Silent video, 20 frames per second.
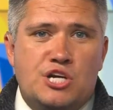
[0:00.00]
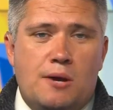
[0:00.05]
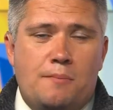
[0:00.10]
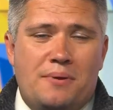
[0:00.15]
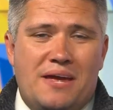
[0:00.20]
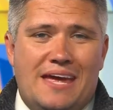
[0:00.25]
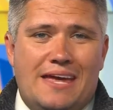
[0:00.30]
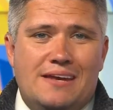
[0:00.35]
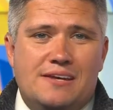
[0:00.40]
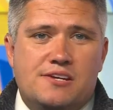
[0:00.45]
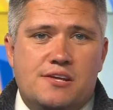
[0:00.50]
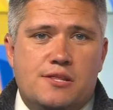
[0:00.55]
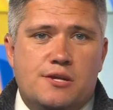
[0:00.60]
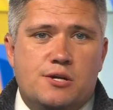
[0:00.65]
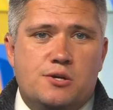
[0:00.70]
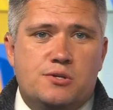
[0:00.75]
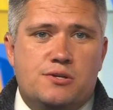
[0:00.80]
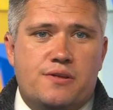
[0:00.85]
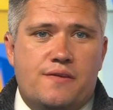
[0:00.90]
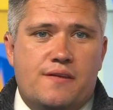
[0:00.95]
we jump into
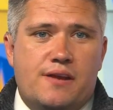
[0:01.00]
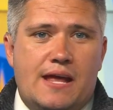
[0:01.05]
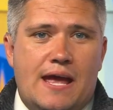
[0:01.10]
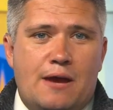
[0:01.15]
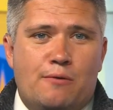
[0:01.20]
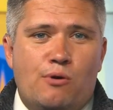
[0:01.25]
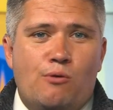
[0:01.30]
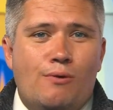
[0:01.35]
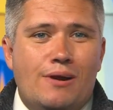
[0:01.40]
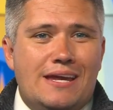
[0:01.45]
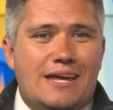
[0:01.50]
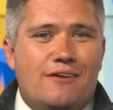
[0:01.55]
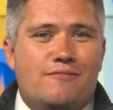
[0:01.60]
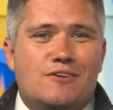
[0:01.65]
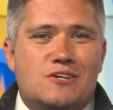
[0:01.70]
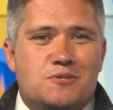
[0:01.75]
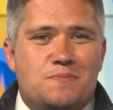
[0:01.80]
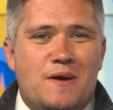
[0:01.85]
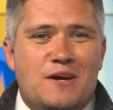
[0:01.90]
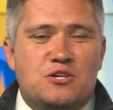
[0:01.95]
the news of the day, we want to
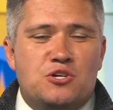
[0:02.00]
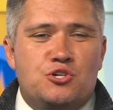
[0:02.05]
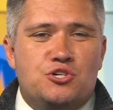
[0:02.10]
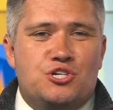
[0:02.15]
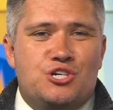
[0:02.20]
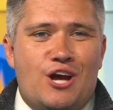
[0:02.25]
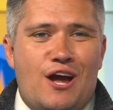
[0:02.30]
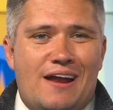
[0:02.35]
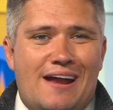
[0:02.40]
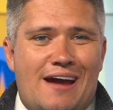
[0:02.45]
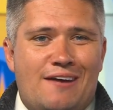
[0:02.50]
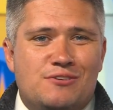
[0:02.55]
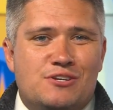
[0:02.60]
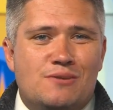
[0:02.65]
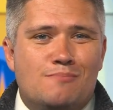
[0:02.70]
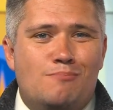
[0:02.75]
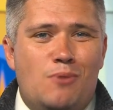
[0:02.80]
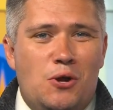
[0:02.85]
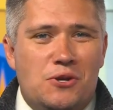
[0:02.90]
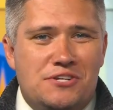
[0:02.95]
give a special shout
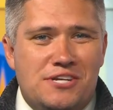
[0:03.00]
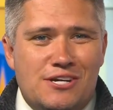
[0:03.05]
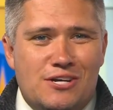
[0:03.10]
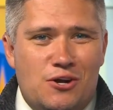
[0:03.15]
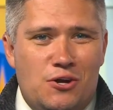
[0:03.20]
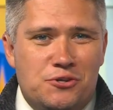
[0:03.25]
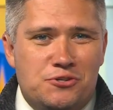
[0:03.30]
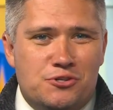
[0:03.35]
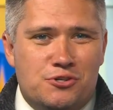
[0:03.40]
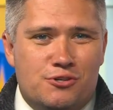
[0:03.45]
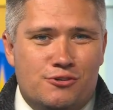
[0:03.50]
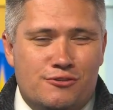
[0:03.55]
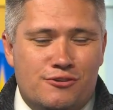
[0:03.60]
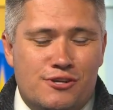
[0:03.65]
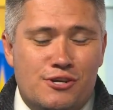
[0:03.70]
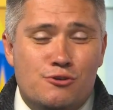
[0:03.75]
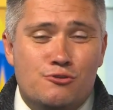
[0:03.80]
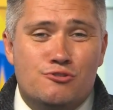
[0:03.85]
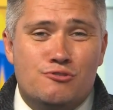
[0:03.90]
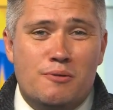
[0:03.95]
out to
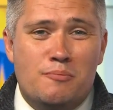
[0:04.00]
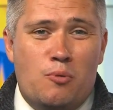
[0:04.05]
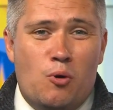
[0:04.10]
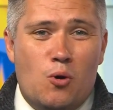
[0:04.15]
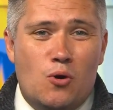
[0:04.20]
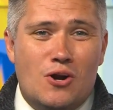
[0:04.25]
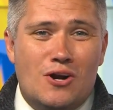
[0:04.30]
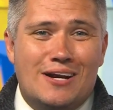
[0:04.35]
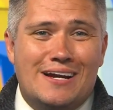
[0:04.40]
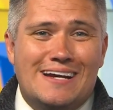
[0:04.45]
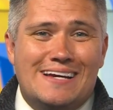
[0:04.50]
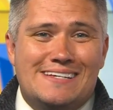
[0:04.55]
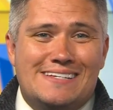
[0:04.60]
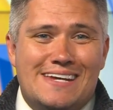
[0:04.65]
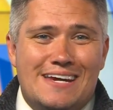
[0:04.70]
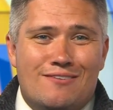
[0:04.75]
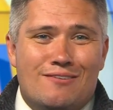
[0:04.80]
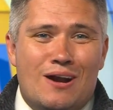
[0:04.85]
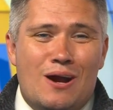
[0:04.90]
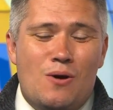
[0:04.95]
multicultural news reporter
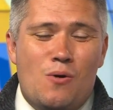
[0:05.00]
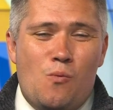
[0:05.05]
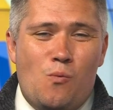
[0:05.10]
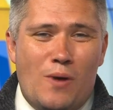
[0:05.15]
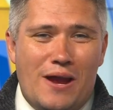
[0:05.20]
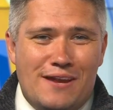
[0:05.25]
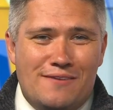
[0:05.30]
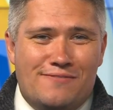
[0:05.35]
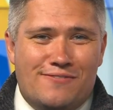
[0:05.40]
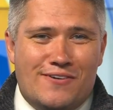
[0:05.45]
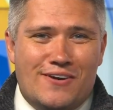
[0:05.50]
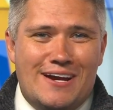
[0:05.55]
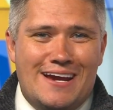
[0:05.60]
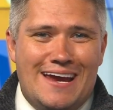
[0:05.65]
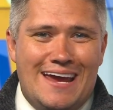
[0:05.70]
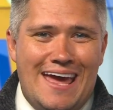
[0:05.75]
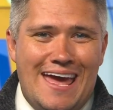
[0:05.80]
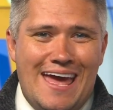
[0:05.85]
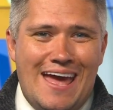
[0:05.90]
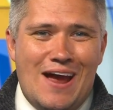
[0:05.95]
Katira
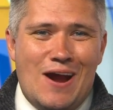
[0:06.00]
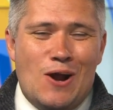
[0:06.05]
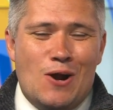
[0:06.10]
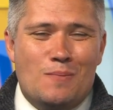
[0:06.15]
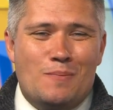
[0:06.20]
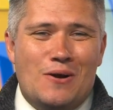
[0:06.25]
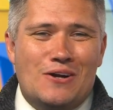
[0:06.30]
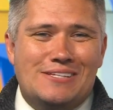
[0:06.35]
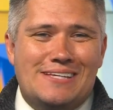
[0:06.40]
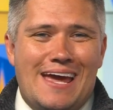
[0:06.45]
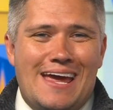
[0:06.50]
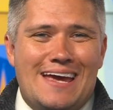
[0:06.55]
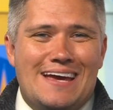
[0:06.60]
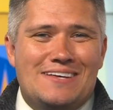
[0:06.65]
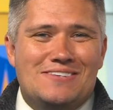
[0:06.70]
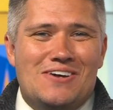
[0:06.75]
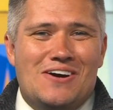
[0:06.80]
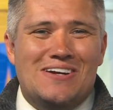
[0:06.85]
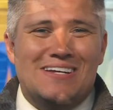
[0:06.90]
Winfrey. Her birthday is